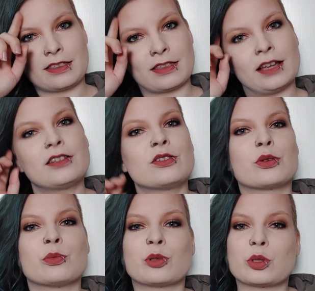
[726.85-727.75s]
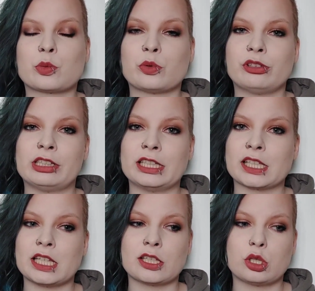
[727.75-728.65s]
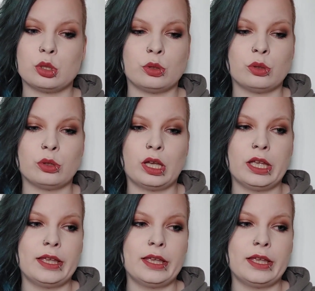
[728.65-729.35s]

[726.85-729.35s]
Thank you so much for listening to